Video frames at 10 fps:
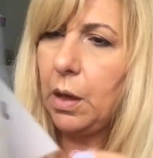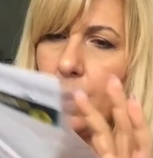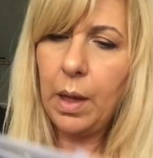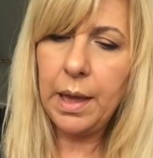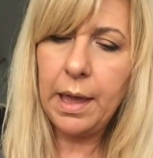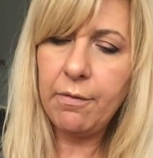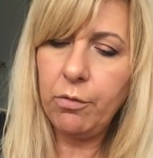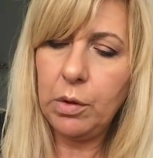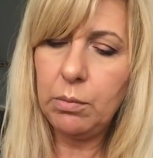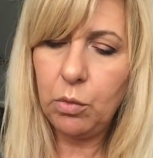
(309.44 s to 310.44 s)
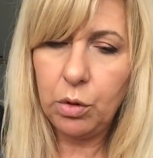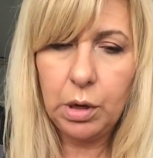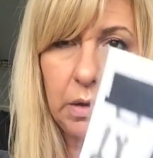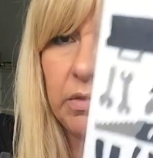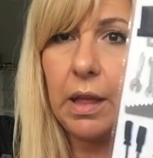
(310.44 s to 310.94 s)
Oh, I have one more
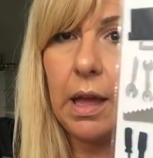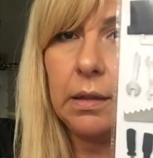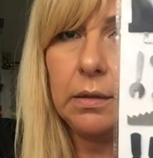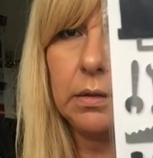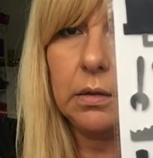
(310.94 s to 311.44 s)
of that